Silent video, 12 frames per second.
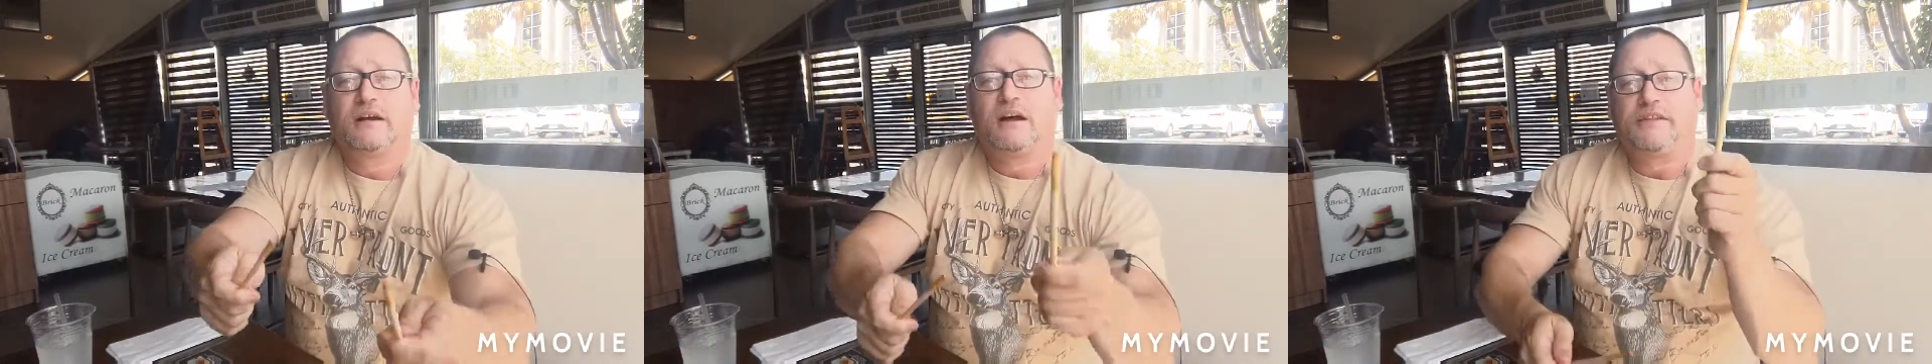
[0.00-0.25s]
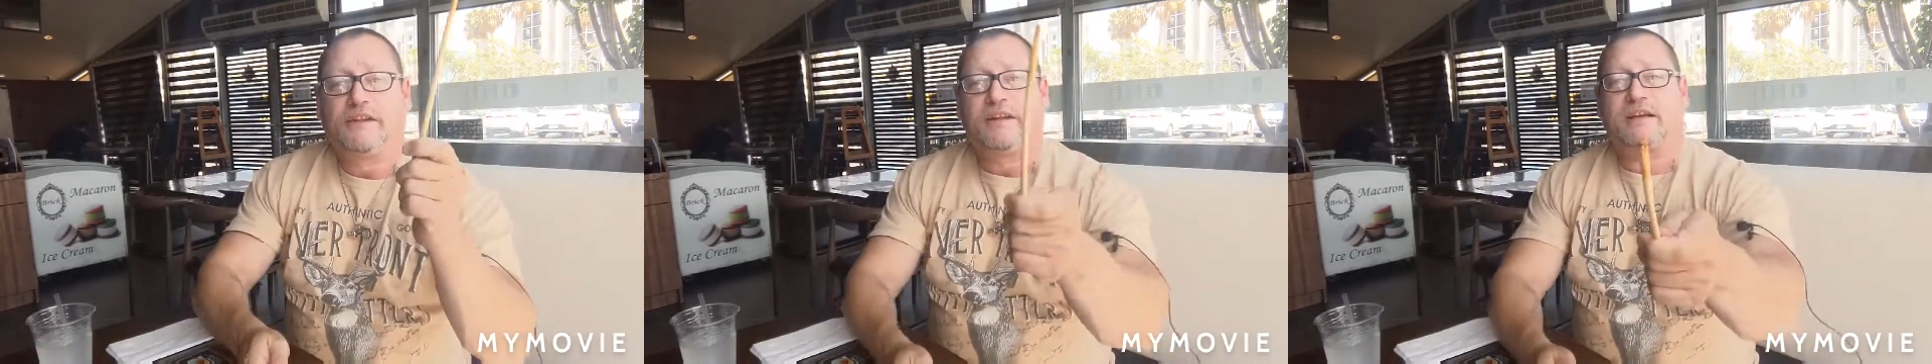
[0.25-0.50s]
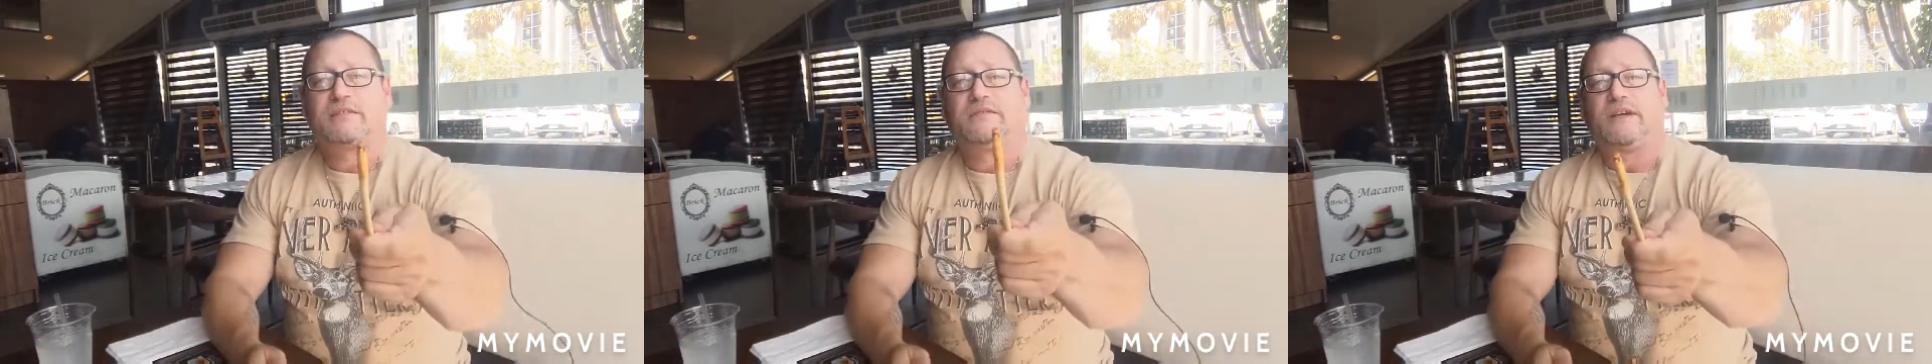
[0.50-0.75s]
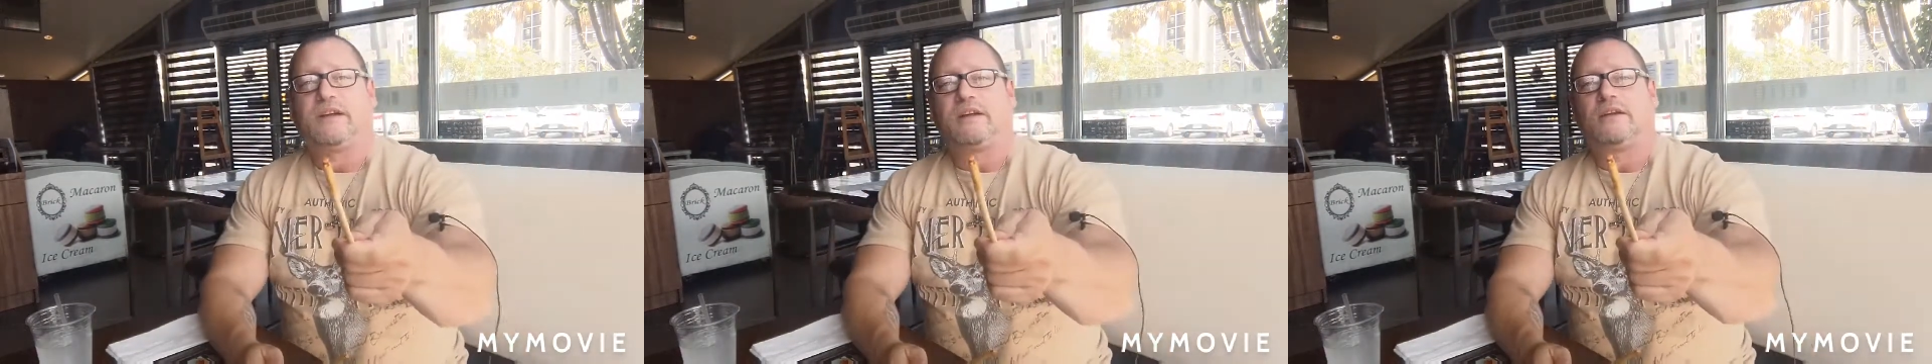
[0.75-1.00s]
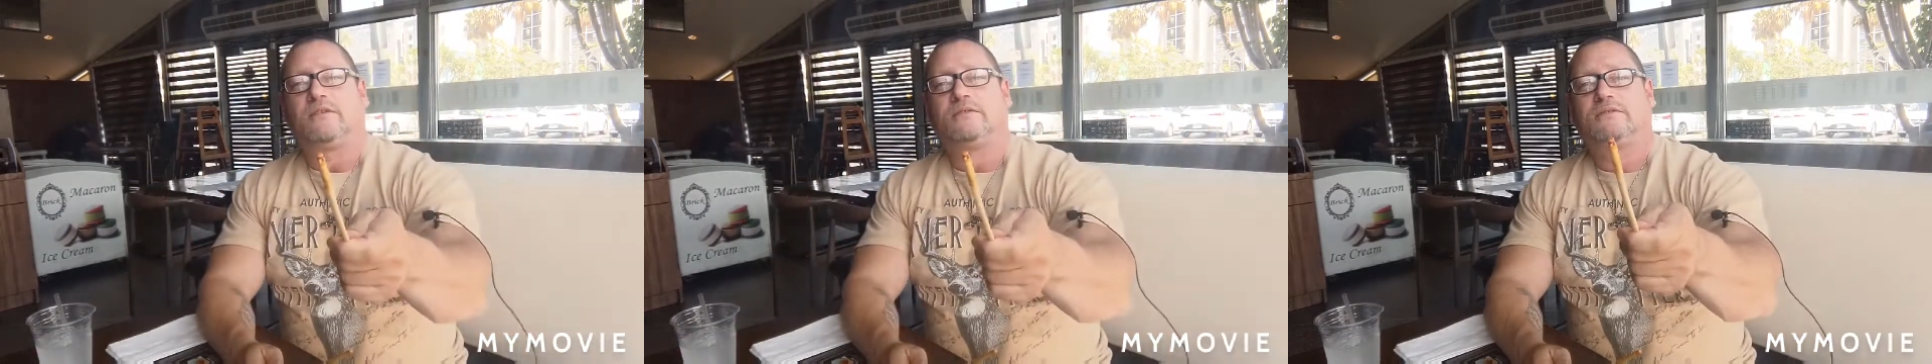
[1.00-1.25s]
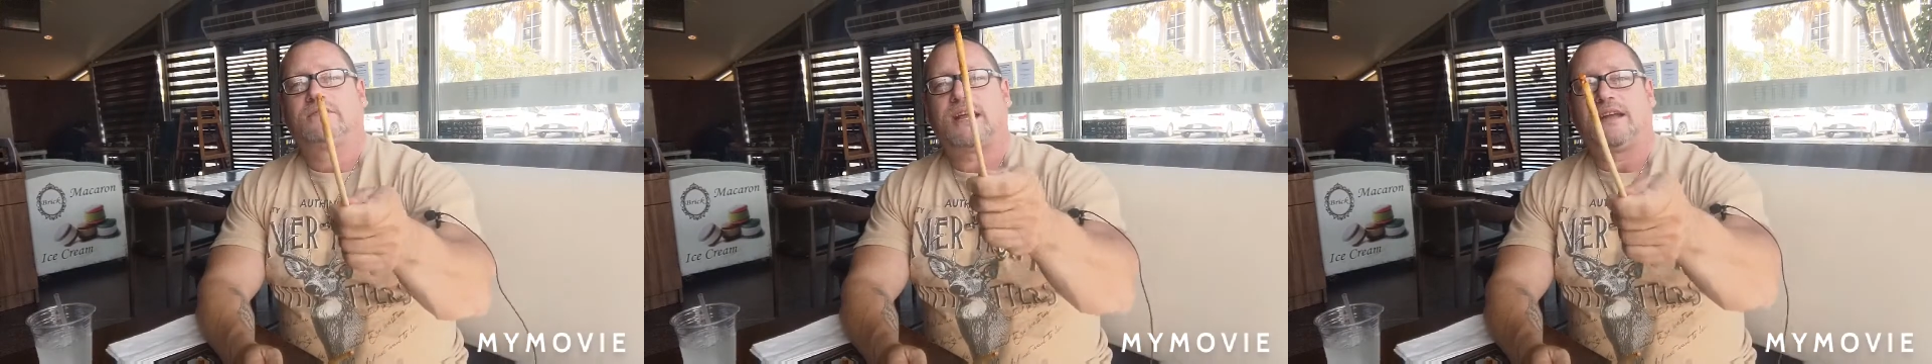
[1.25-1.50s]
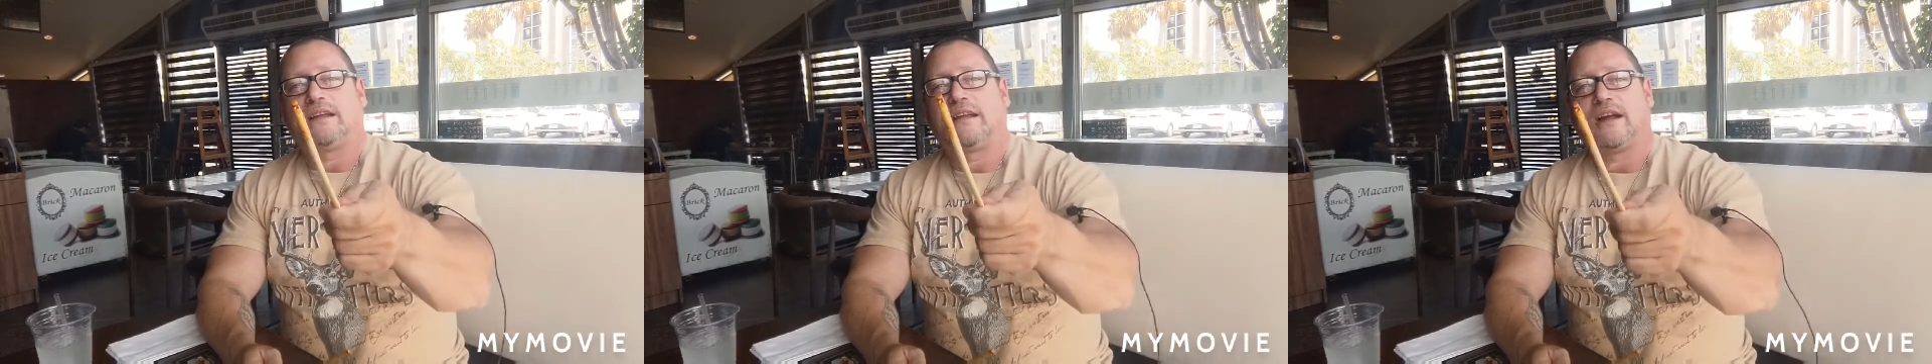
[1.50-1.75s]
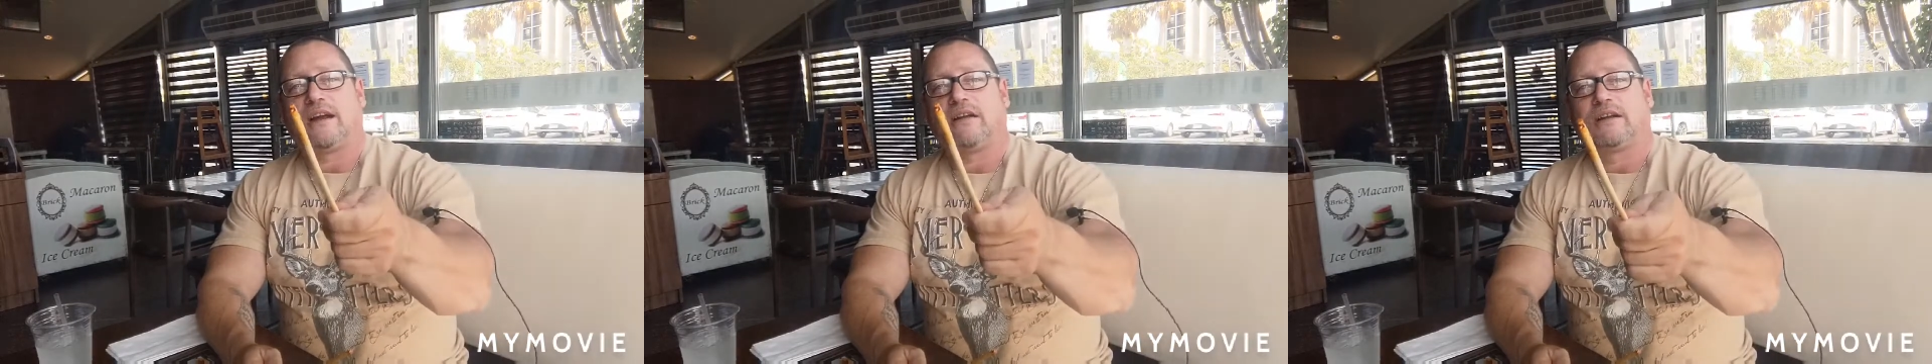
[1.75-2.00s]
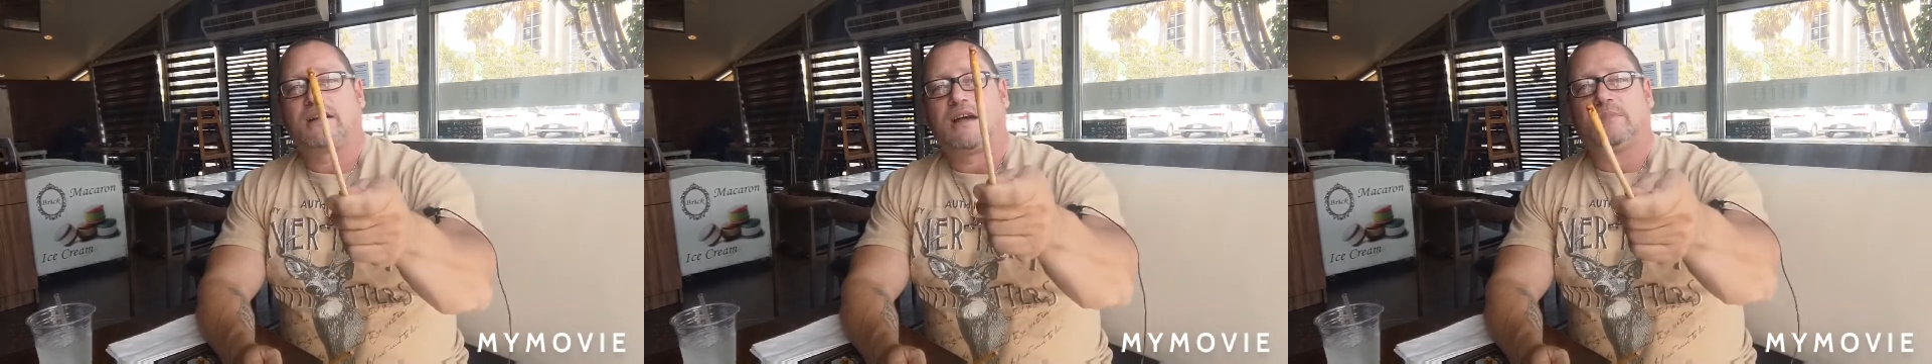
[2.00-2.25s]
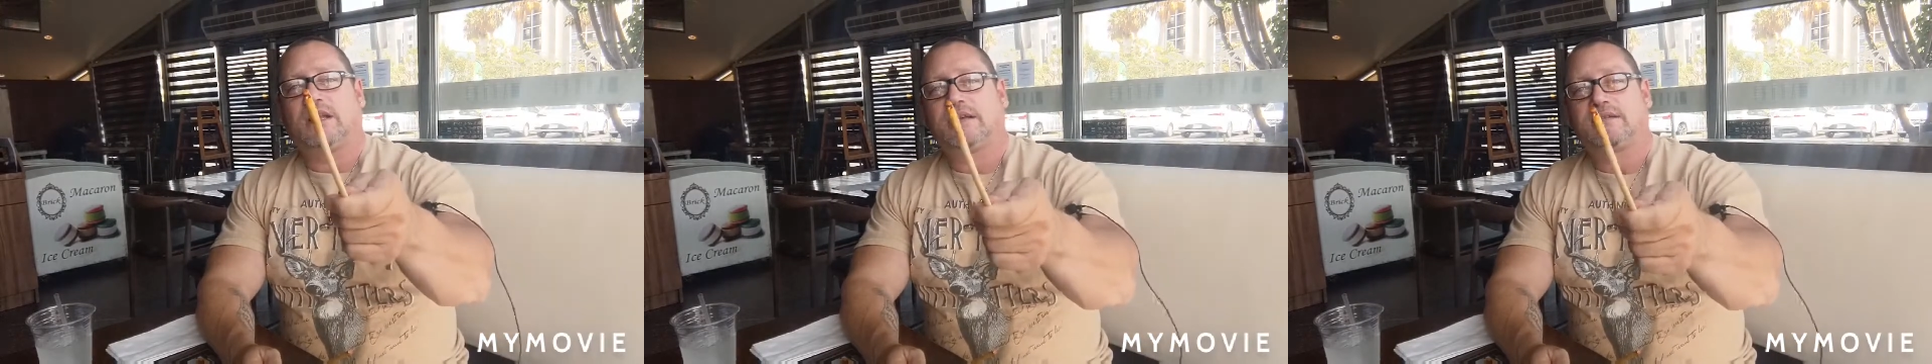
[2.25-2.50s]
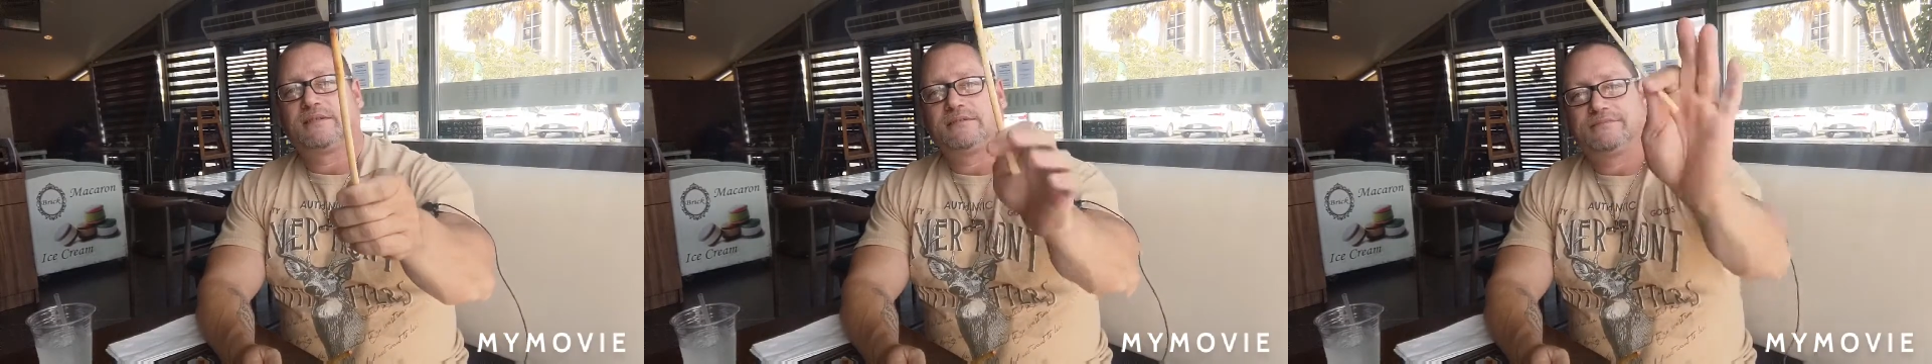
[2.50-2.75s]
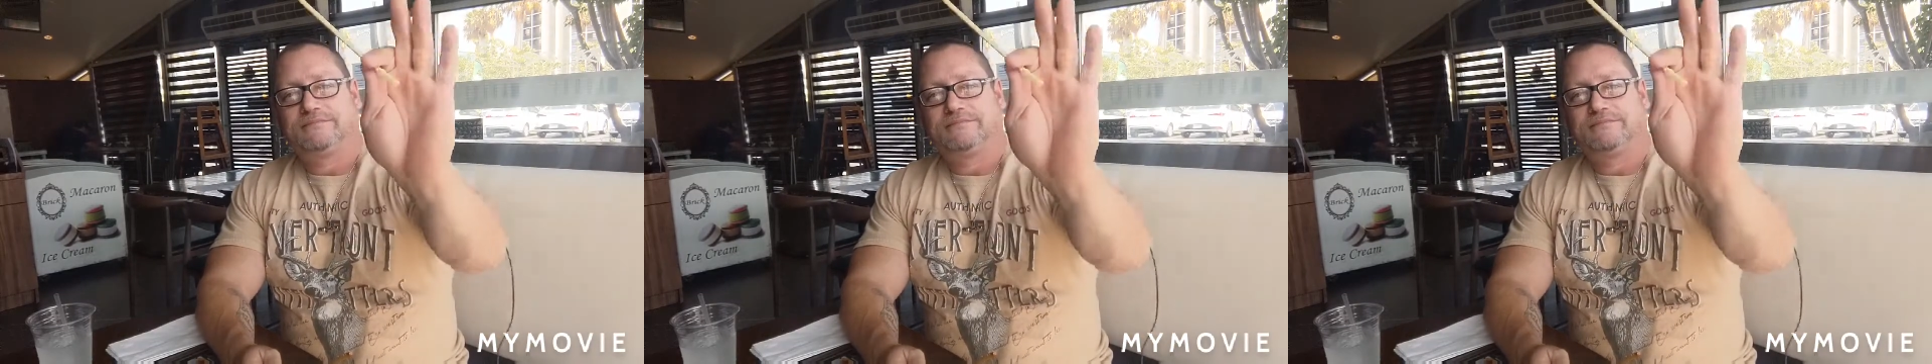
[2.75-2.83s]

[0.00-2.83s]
on the next video. Take care, and God bless